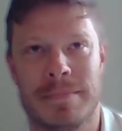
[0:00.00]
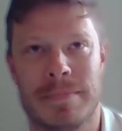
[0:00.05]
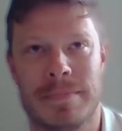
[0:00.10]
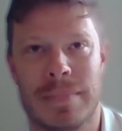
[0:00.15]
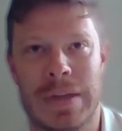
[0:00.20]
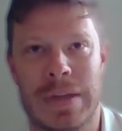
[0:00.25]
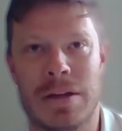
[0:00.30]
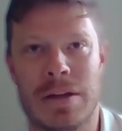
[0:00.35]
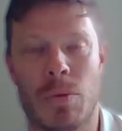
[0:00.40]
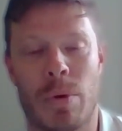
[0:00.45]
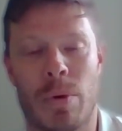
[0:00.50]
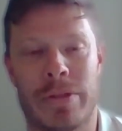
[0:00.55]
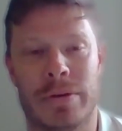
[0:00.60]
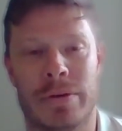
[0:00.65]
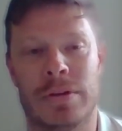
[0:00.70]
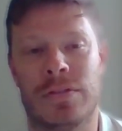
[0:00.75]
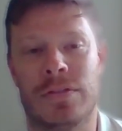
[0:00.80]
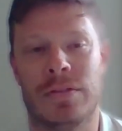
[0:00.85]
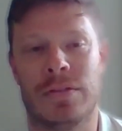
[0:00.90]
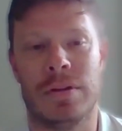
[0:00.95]
Whether
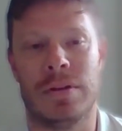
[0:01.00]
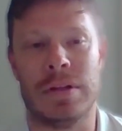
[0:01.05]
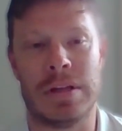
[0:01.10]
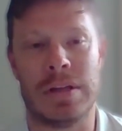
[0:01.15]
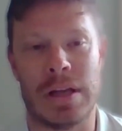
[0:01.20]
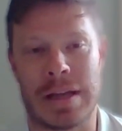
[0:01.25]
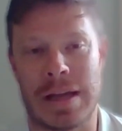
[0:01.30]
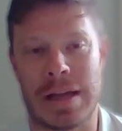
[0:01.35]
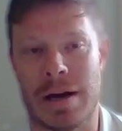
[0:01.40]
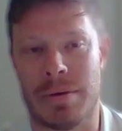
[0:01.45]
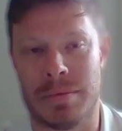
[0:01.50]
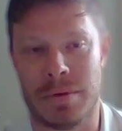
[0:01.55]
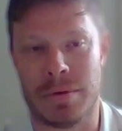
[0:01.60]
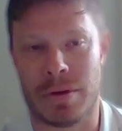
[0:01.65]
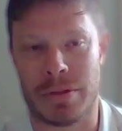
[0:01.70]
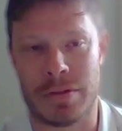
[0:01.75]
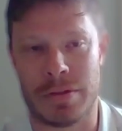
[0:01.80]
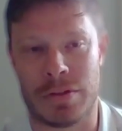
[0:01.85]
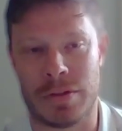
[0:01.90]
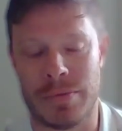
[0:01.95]
it's getting out and on
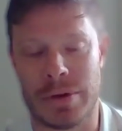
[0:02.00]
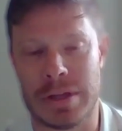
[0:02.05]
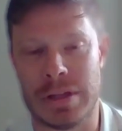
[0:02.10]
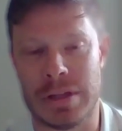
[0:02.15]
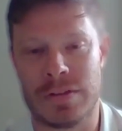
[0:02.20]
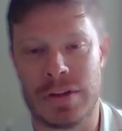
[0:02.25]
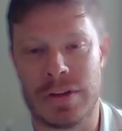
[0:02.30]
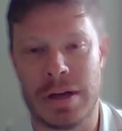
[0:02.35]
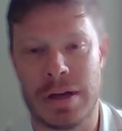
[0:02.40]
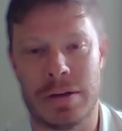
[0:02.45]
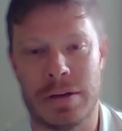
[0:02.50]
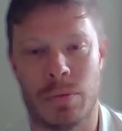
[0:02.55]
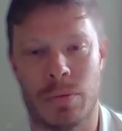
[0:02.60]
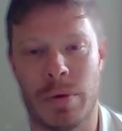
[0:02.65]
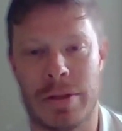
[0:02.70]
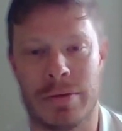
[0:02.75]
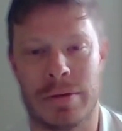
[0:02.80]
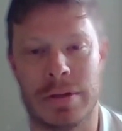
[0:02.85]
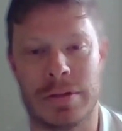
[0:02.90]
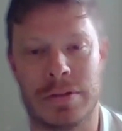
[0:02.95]
the civilian side, or
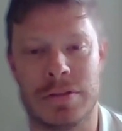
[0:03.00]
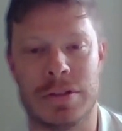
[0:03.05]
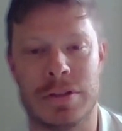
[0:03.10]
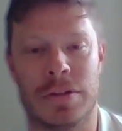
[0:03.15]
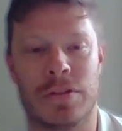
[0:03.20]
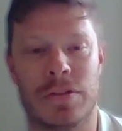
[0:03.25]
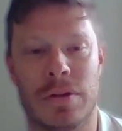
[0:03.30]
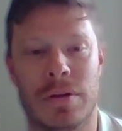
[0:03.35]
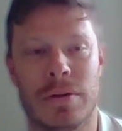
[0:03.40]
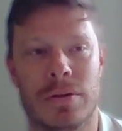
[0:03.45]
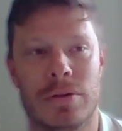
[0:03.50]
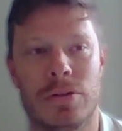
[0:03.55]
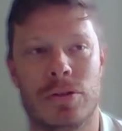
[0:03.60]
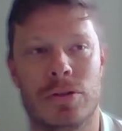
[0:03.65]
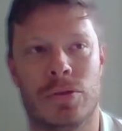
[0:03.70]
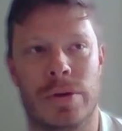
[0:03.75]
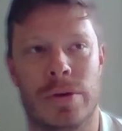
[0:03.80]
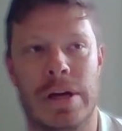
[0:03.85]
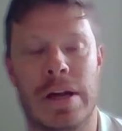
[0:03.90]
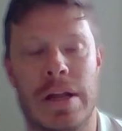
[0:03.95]
whether it's just
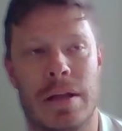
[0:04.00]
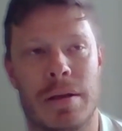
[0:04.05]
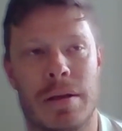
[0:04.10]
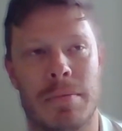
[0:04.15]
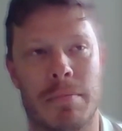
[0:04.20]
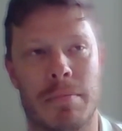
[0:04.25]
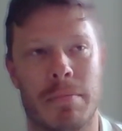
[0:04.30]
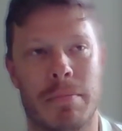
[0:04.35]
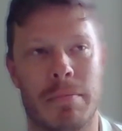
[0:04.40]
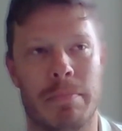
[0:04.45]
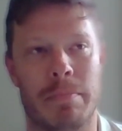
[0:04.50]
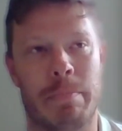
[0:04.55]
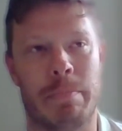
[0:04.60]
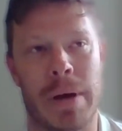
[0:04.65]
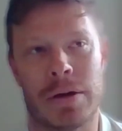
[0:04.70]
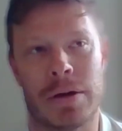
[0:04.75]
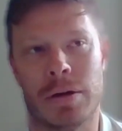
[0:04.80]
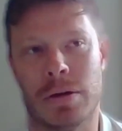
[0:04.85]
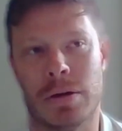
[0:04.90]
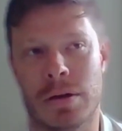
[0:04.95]
creating
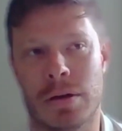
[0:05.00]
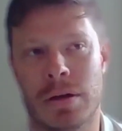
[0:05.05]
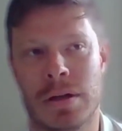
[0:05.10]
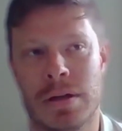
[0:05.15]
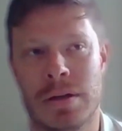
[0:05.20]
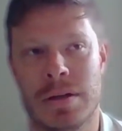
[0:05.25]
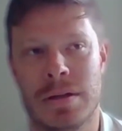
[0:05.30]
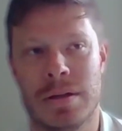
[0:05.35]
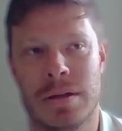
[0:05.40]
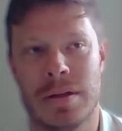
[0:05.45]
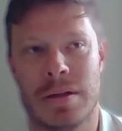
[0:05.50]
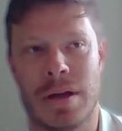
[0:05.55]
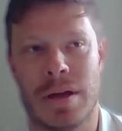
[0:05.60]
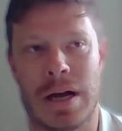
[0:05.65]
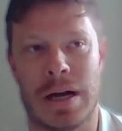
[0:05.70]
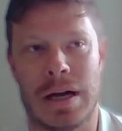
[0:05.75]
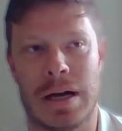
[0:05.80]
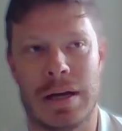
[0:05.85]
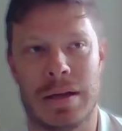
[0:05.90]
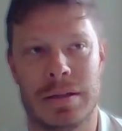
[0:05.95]
better
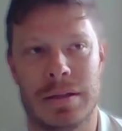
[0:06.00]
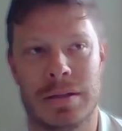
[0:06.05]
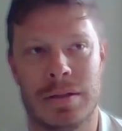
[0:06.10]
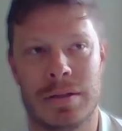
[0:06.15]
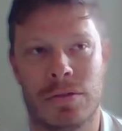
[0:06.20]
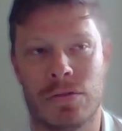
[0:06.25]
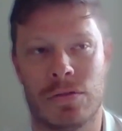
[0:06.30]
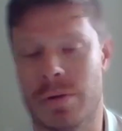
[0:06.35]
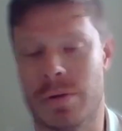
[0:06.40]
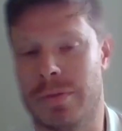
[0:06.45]
service